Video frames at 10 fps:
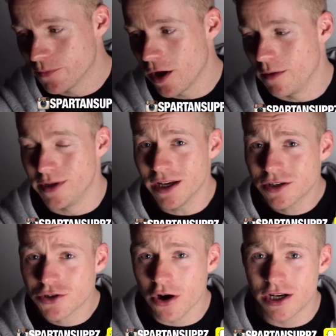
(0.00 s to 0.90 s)
I'm yet
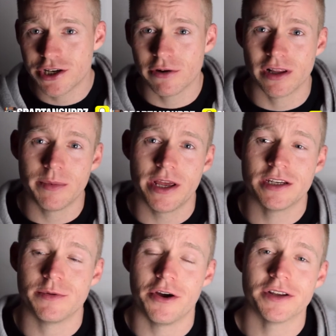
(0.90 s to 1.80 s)
to try cherry lemonade,
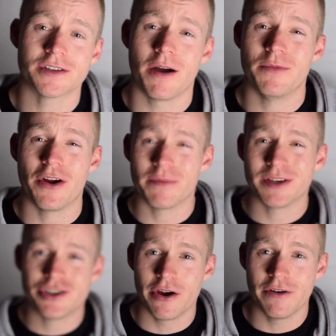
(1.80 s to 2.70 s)
to be honest. I'm not a
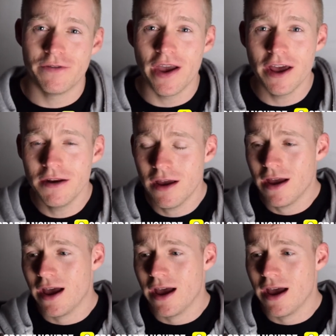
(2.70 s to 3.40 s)
big cherry fan.